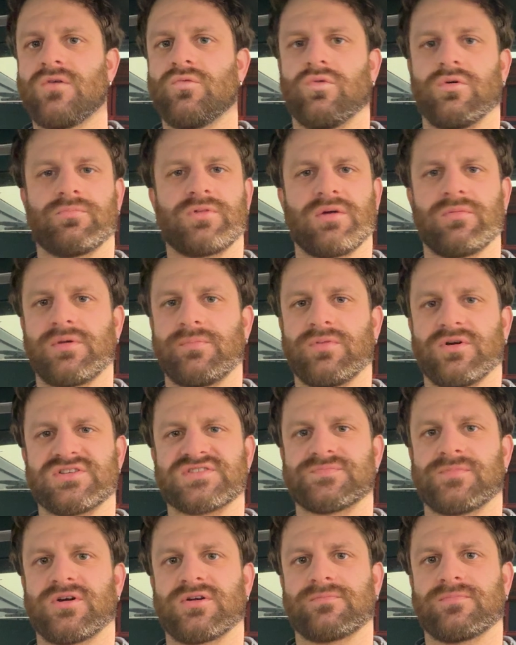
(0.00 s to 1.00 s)
we'll probably put
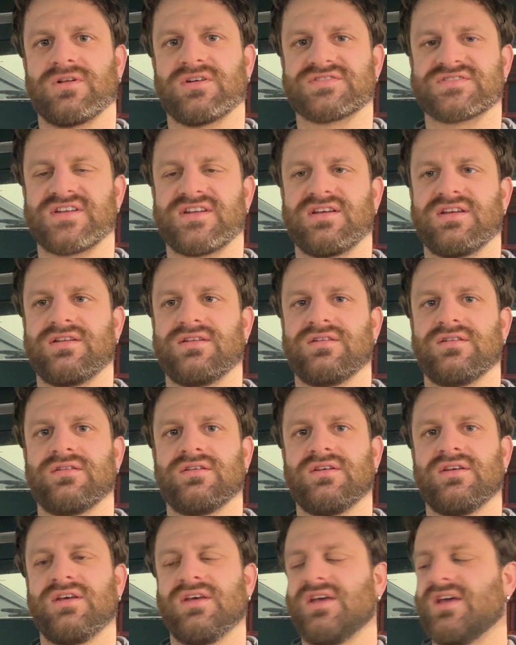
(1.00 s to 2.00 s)
spark plugs in it,
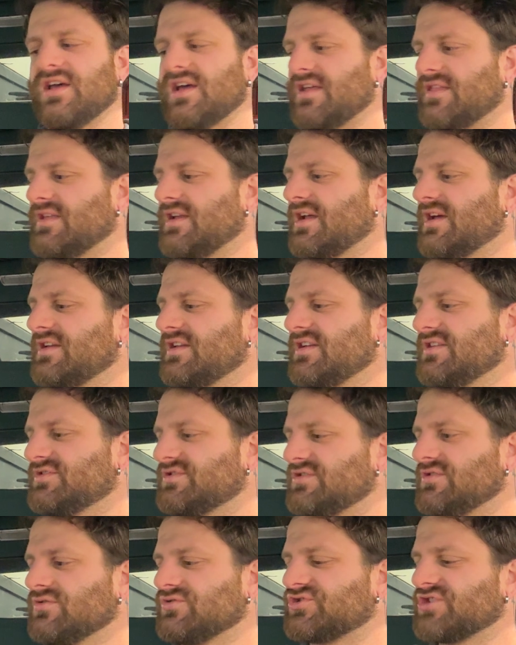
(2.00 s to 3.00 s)
and then I need
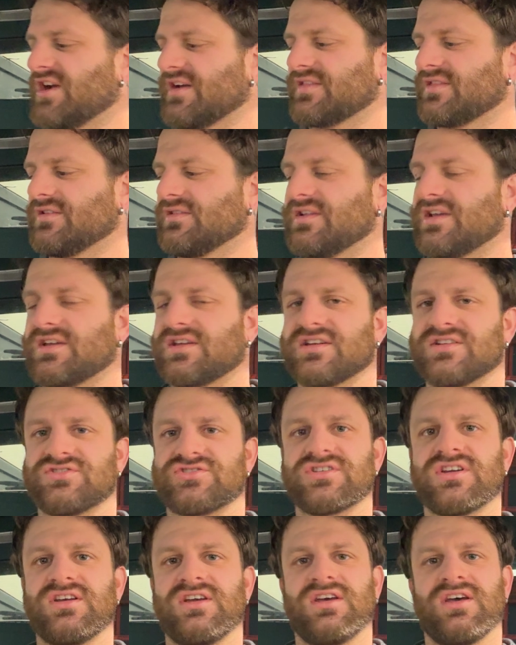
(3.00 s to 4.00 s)
to check the
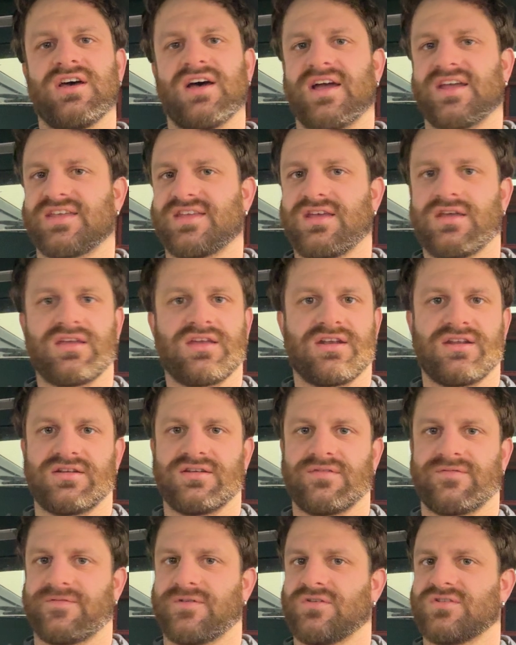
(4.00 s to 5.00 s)
linkage. I can't get
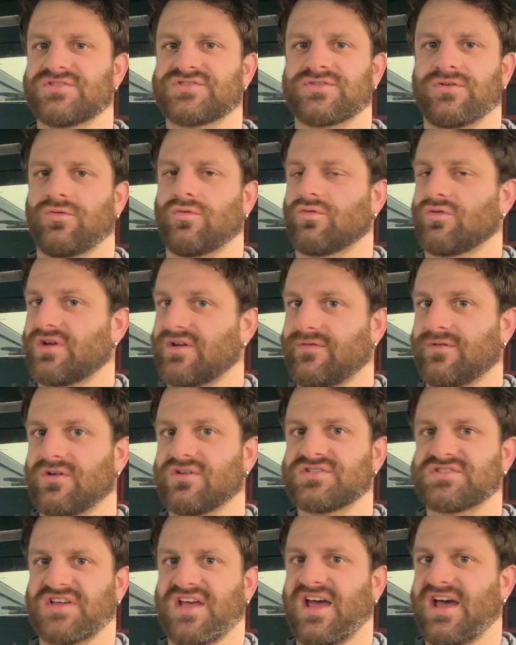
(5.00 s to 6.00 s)
into first or
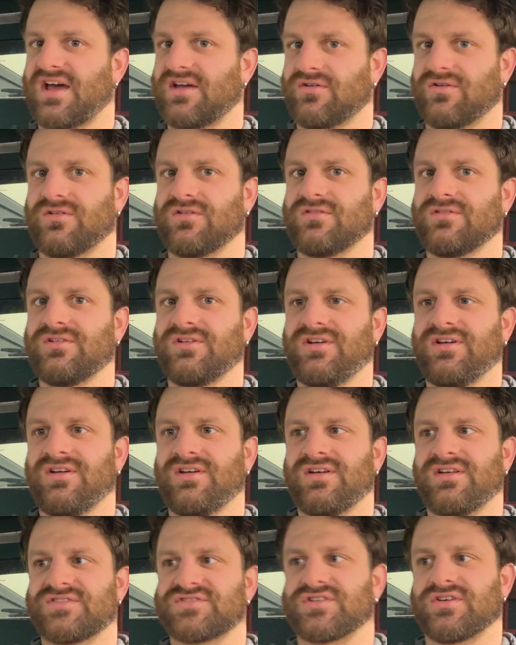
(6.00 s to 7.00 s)
reverse at all,
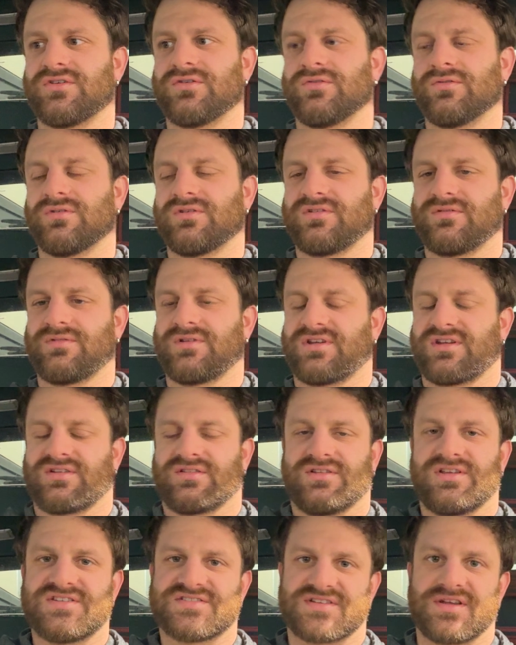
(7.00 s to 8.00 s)
so at
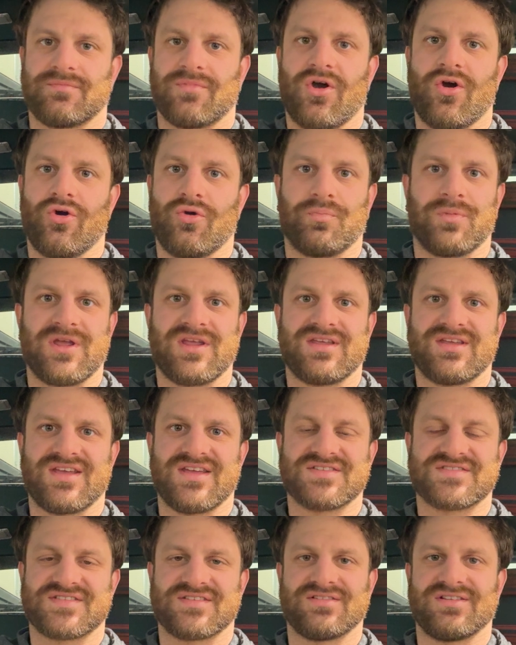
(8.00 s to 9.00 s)
least I'm hoping
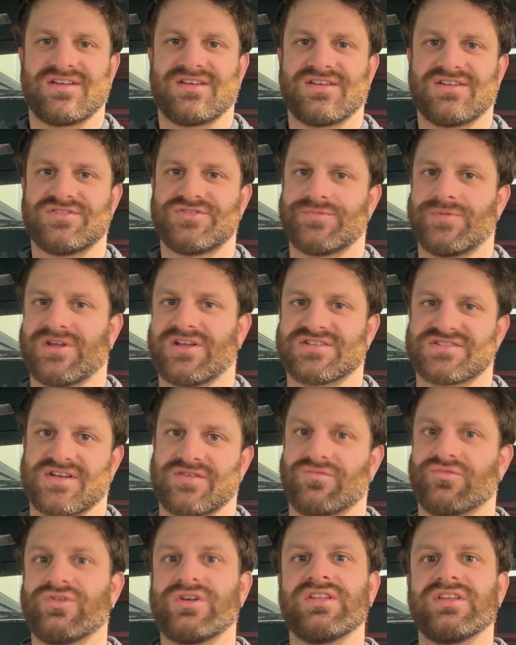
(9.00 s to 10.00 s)
it's the linkage because I
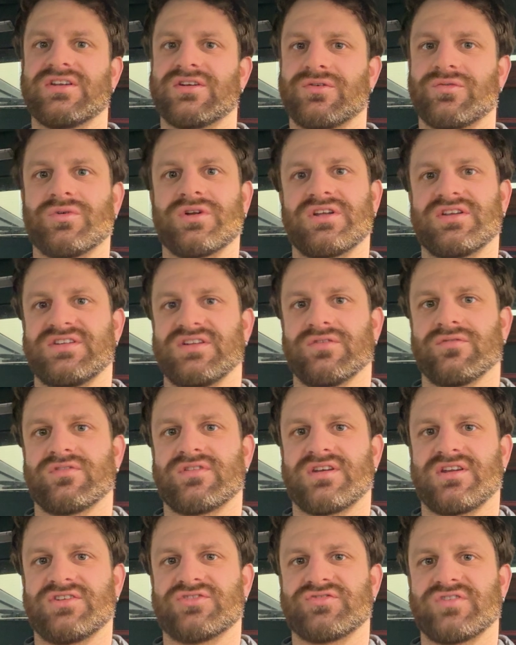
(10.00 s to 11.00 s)
really don't want to deal
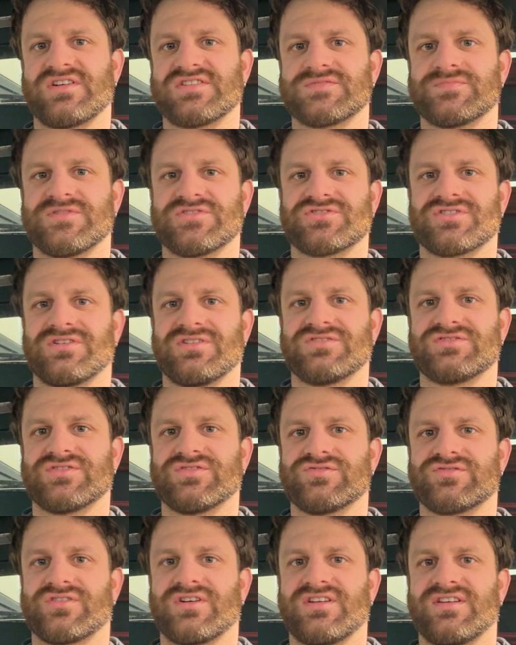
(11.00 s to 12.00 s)
with any transmission
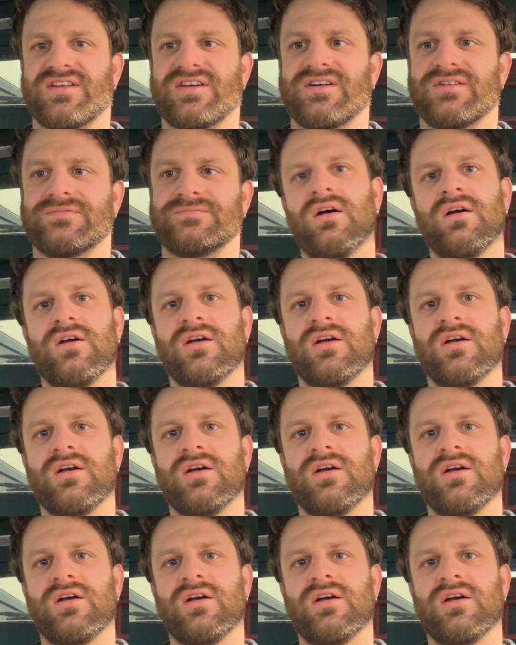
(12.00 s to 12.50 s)
issues right now.